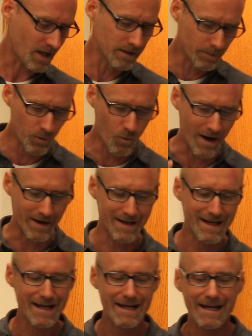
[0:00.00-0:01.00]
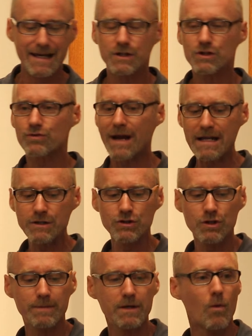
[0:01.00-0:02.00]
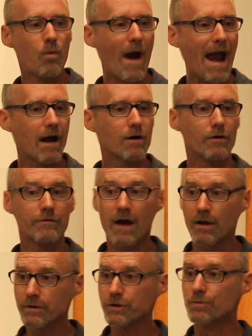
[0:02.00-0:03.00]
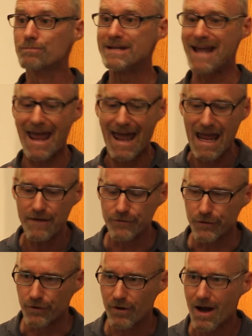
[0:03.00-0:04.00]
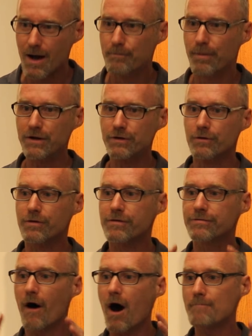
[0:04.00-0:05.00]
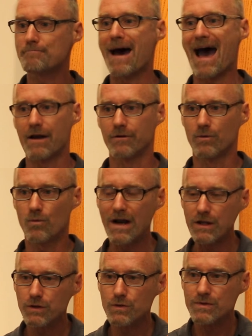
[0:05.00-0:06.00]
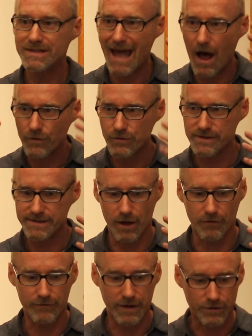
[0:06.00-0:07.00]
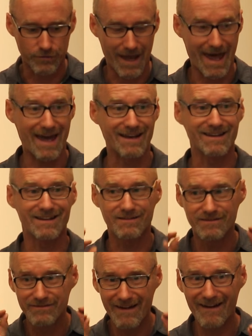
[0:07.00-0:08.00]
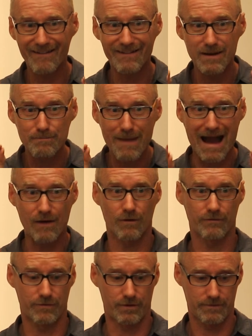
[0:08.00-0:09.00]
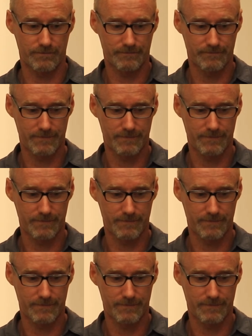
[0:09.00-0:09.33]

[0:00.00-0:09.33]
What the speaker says: Number 1, it trains you to be aware of not only your behavior, but your thought pattern. What you tell yourself in your head is very powerful.